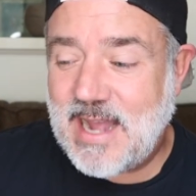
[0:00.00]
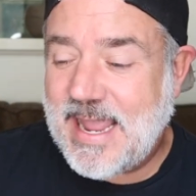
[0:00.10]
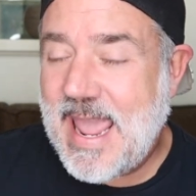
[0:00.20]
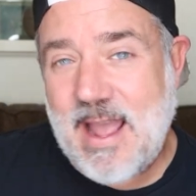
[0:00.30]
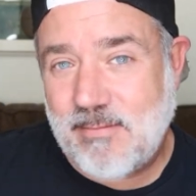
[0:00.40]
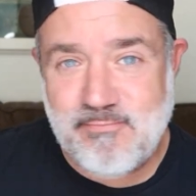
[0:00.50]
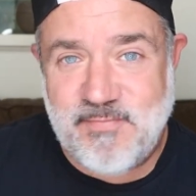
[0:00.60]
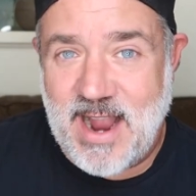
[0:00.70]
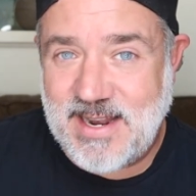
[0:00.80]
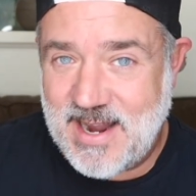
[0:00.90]
I can't
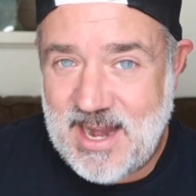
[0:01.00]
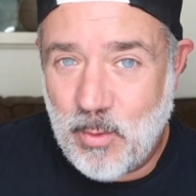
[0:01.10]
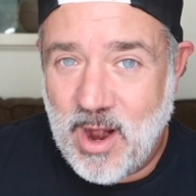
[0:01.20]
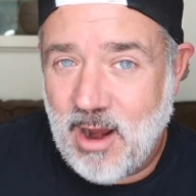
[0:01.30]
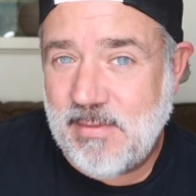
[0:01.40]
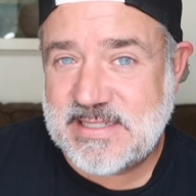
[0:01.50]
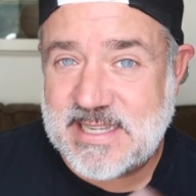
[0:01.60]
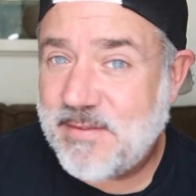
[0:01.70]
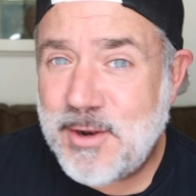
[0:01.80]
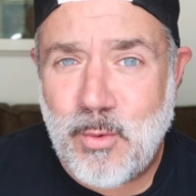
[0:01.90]
find it anywhere. I must
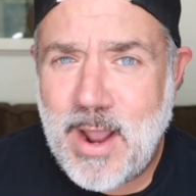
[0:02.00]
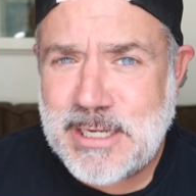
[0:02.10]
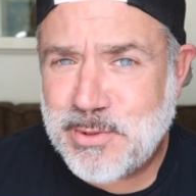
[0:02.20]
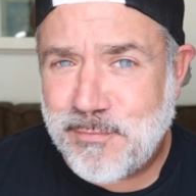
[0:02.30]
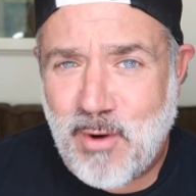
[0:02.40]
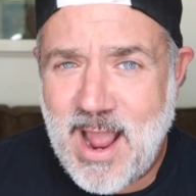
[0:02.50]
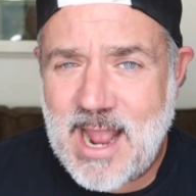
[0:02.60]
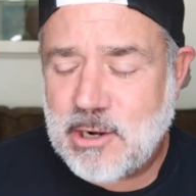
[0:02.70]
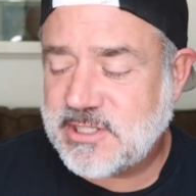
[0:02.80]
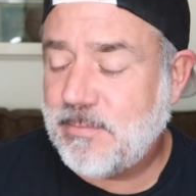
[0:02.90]
have given it away to a
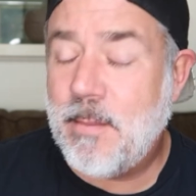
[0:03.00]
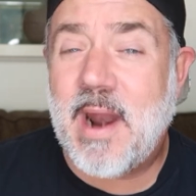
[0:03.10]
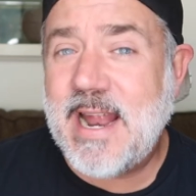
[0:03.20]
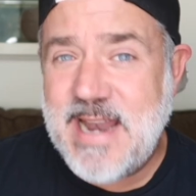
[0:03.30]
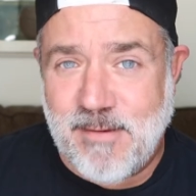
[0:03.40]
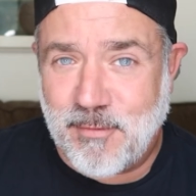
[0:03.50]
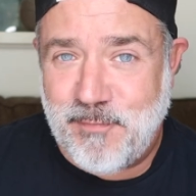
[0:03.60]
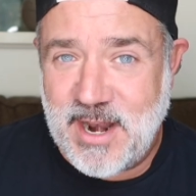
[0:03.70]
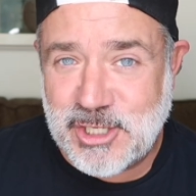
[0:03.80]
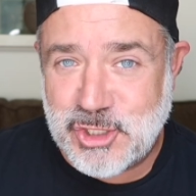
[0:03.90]
friend or something, but I never
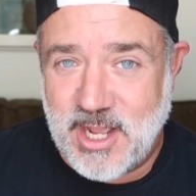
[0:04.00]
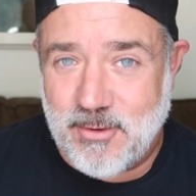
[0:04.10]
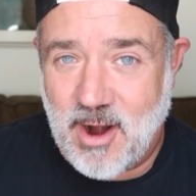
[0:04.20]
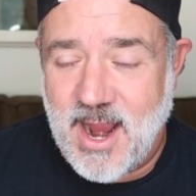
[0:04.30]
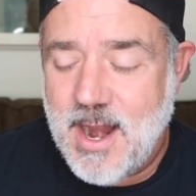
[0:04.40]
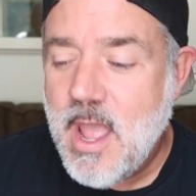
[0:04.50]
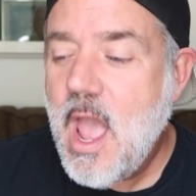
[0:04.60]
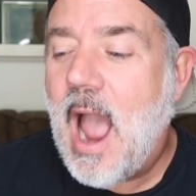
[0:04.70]
finished it, right?